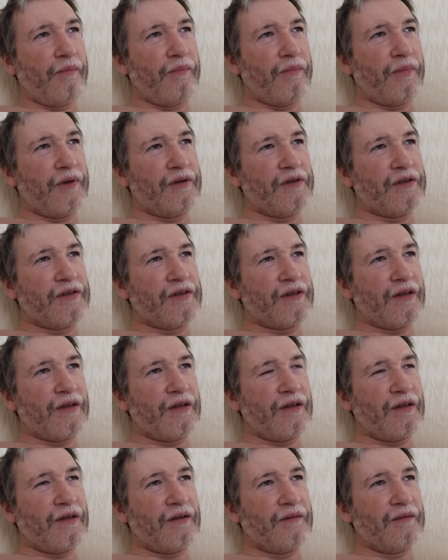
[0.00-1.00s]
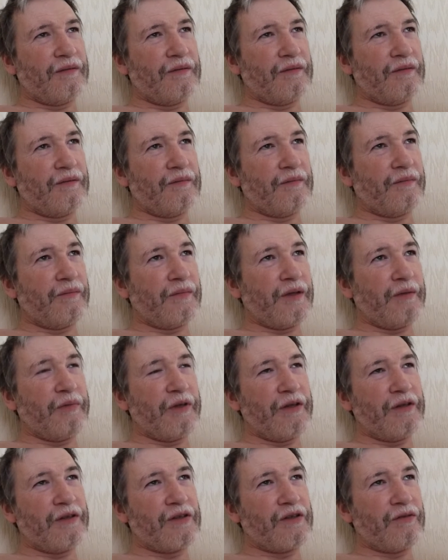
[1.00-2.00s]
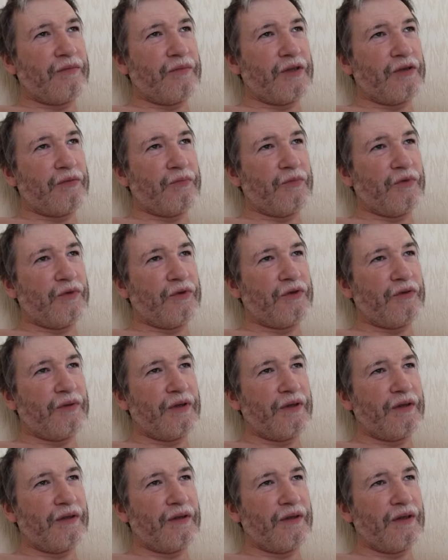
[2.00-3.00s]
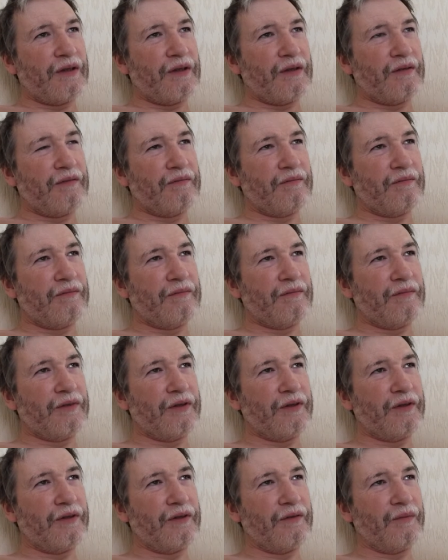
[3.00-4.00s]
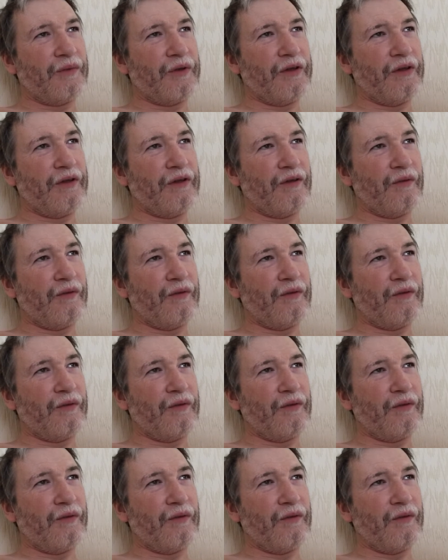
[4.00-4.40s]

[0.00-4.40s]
But maybe there's not much more to it than that, you know.